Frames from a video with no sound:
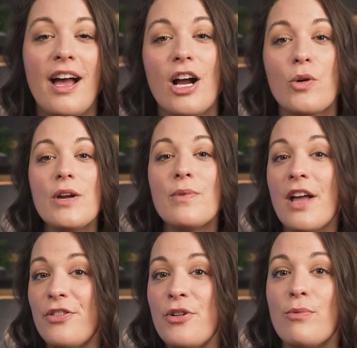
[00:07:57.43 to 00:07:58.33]
A quick
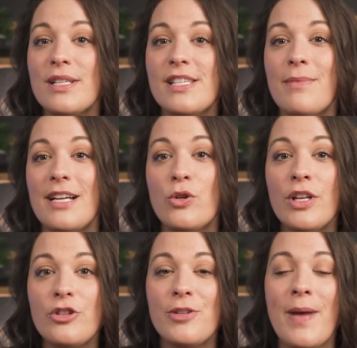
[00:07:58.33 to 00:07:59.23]
run through of what's in my
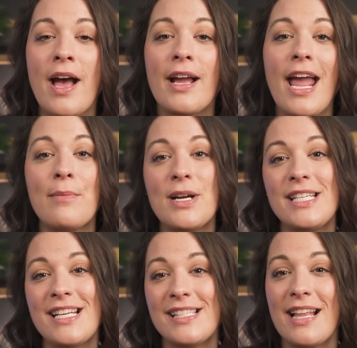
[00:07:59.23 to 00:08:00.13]
toiletry bag and my
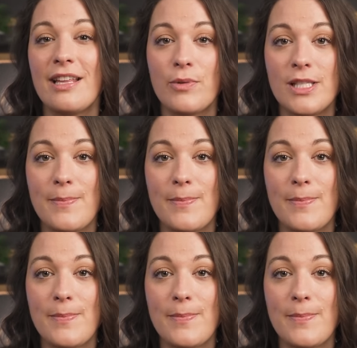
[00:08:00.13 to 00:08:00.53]
TSA liquids